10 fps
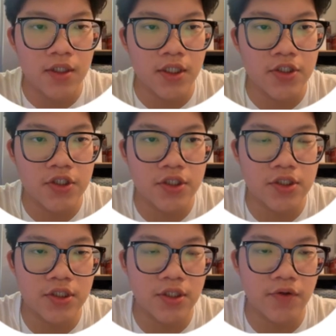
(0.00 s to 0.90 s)
It's
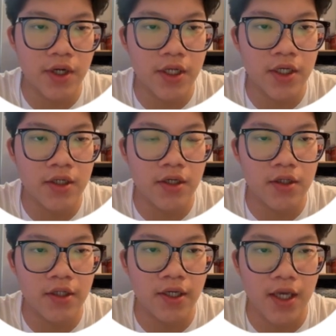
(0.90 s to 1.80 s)
just creating
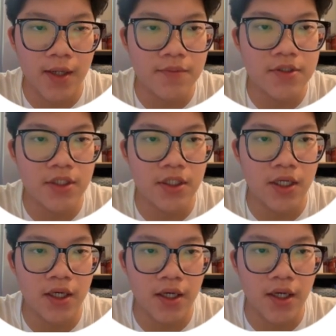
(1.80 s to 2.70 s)
like
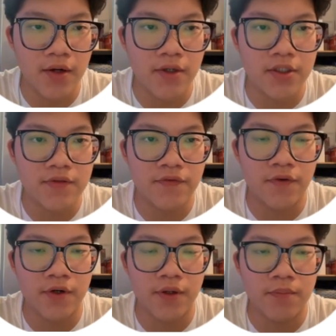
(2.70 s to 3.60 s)
empty arrays
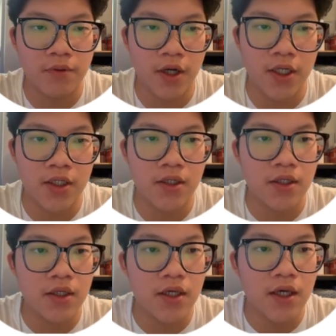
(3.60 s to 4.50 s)
for plotting.
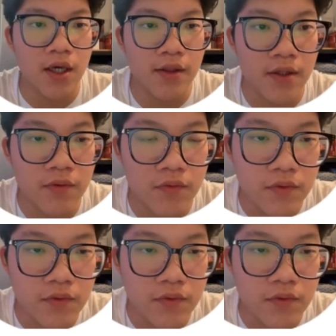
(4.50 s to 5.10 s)
And then